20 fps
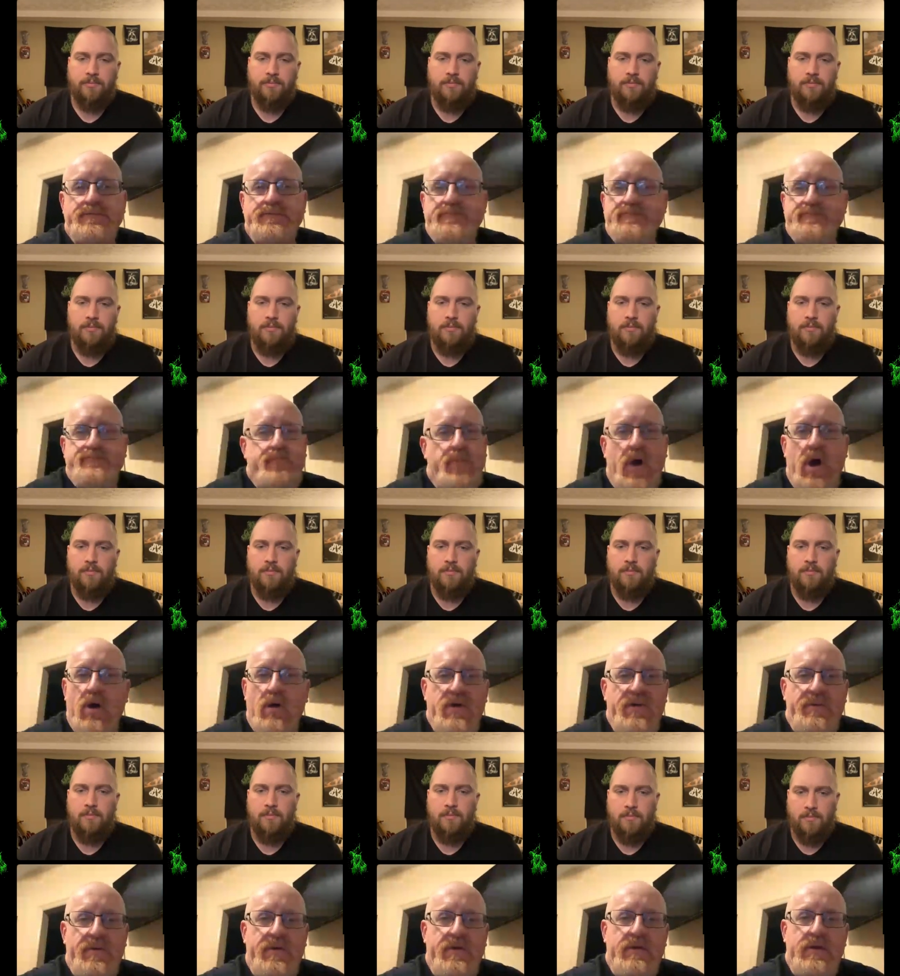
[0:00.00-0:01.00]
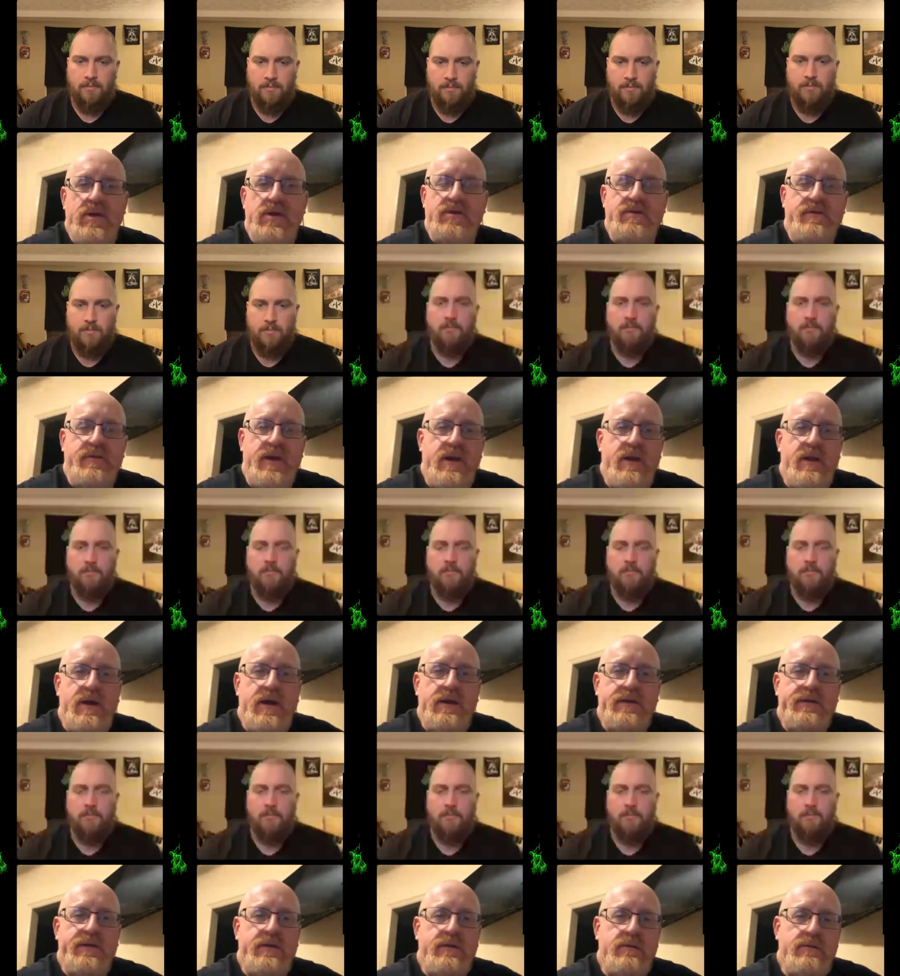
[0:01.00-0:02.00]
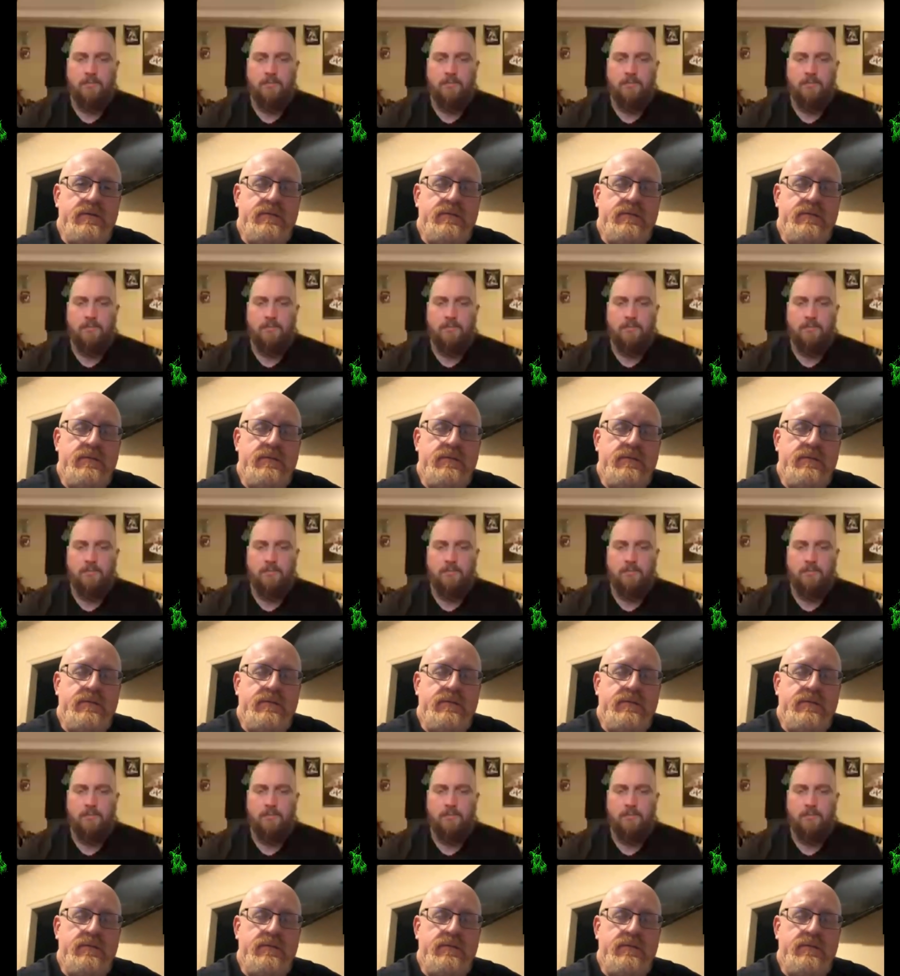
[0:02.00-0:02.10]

Speaker 1: always been a huge fan of that. So,